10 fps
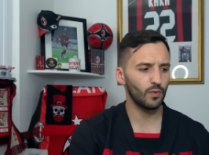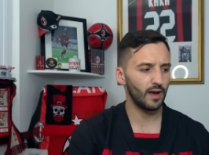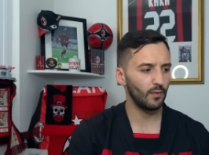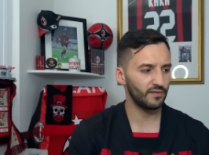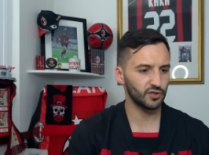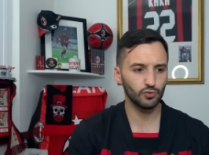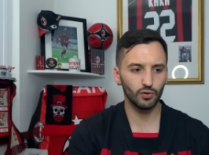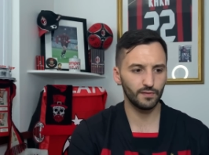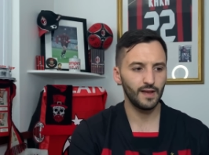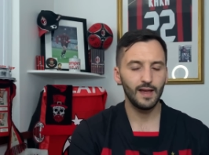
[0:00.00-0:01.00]
where we just
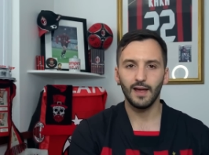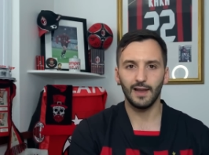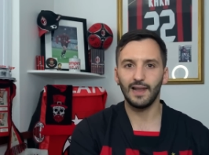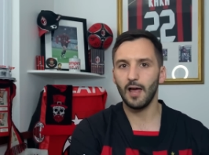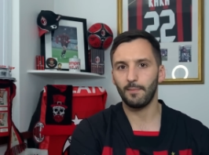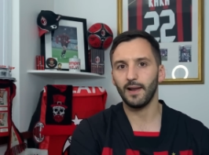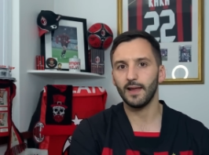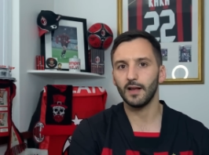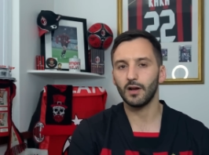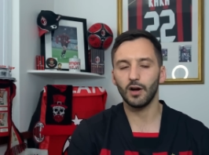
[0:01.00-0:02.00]
sort of let a
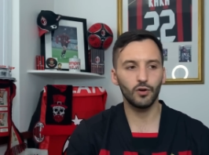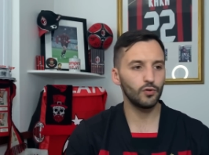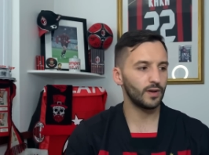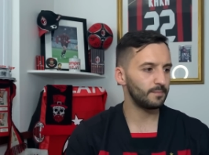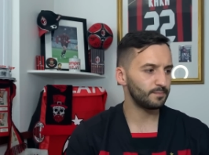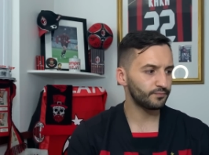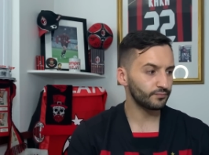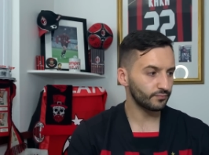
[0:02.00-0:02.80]
player go and